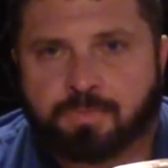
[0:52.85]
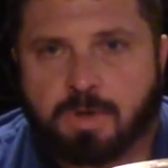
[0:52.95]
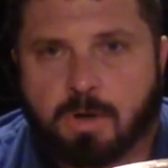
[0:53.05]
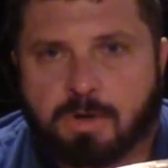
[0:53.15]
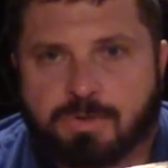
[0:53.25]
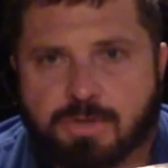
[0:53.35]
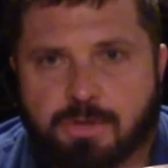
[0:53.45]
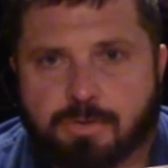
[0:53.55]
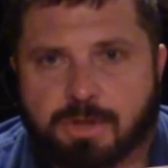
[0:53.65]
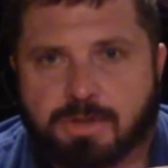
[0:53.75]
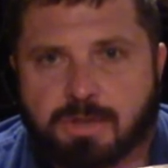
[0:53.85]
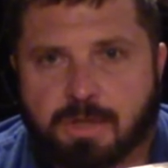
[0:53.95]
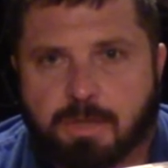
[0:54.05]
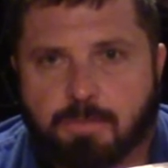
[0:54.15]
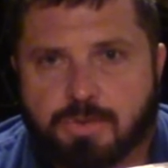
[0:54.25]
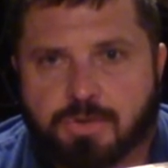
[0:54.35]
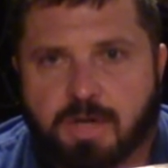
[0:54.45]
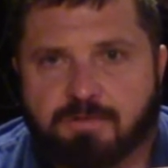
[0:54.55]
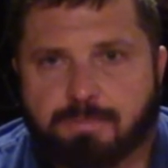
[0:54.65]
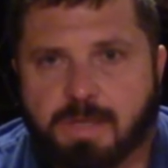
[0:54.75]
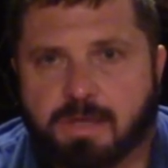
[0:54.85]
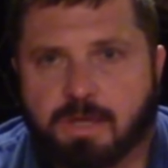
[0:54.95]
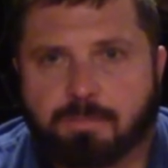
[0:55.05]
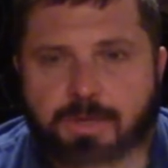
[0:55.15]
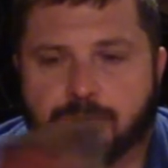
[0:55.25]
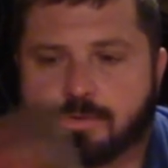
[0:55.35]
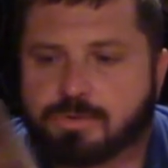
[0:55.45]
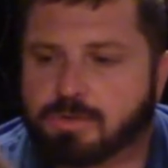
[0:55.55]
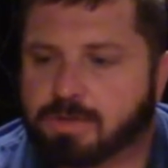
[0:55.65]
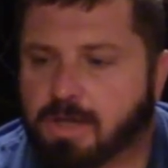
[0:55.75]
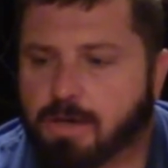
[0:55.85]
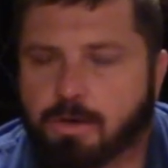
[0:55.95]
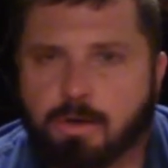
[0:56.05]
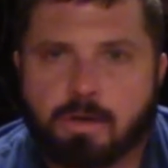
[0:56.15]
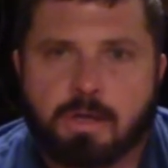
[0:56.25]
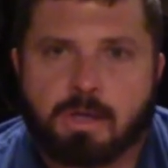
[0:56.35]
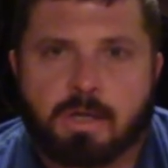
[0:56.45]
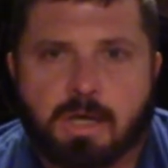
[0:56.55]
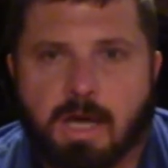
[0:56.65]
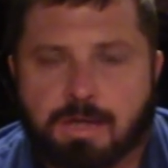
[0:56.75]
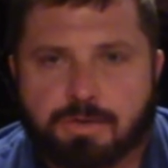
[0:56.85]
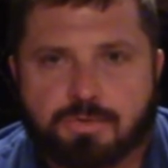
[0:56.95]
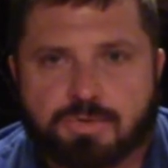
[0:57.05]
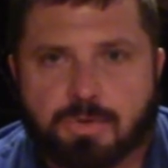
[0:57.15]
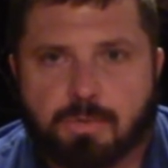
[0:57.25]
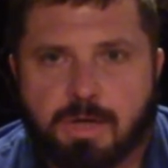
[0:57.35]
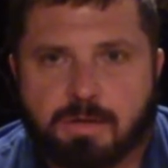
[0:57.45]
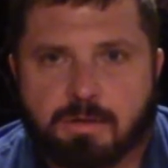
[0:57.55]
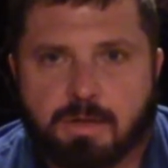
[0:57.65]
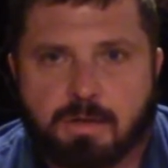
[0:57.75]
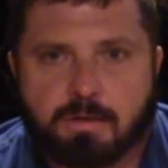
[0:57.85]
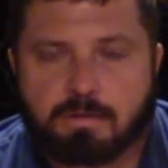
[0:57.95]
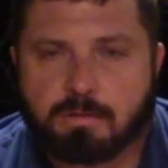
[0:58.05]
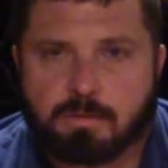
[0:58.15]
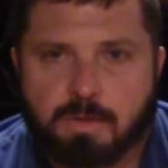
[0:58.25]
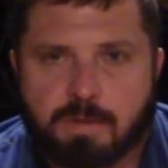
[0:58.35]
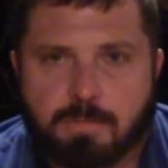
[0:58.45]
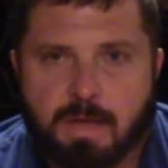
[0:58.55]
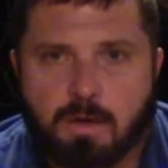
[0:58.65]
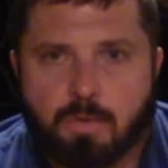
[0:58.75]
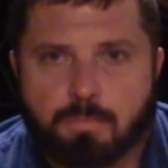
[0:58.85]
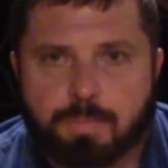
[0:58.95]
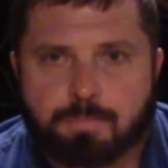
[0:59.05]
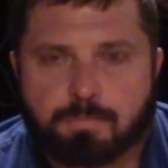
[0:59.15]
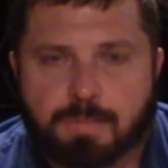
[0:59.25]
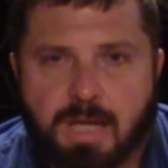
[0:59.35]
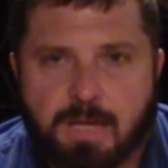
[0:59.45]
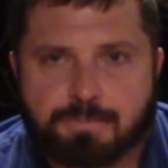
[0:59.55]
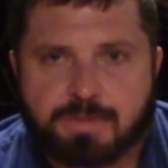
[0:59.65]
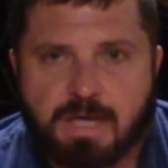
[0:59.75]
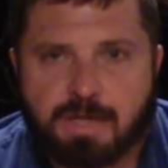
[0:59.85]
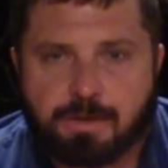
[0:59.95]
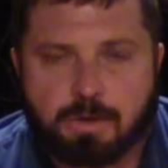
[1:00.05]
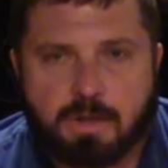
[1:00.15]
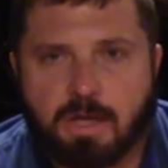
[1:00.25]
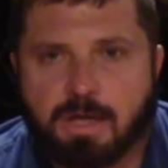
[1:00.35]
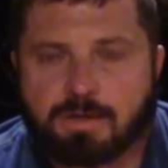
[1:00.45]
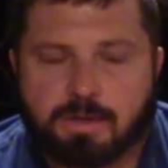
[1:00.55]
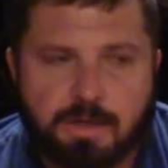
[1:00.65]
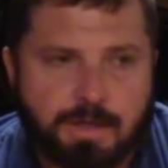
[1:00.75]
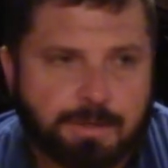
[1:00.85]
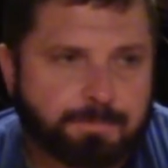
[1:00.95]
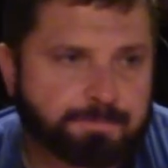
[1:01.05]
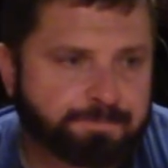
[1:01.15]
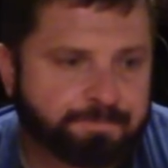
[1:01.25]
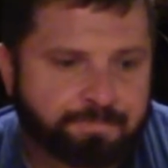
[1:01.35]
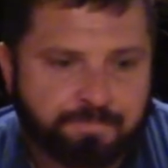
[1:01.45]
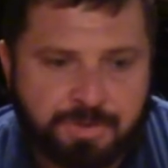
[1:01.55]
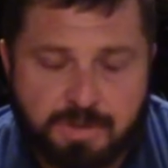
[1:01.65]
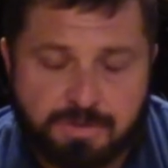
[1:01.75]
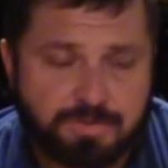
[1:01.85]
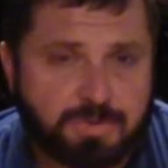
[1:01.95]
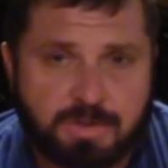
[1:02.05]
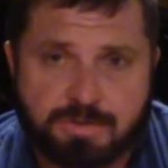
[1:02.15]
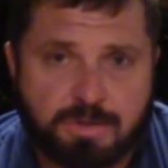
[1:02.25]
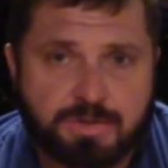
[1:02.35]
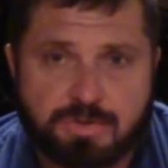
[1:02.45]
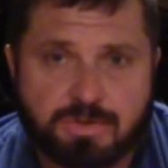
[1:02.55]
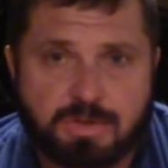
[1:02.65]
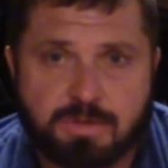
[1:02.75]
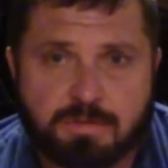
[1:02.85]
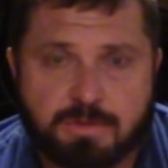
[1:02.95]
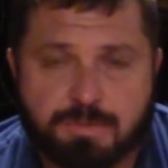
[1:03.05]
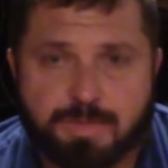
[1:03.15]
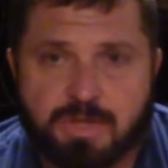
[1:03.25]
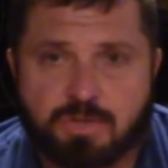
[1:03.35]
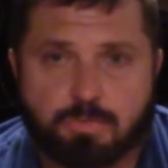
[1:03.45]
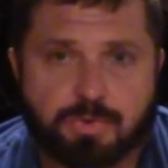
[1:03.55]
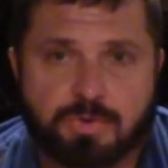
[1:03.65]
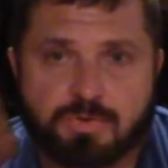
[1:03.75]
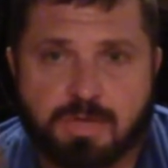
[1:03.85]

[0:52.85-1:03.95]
our Southern Kentucky Bushcraft Meetup. I used it there. I use it around my home campsite here a lot. It's just indispensable. Use it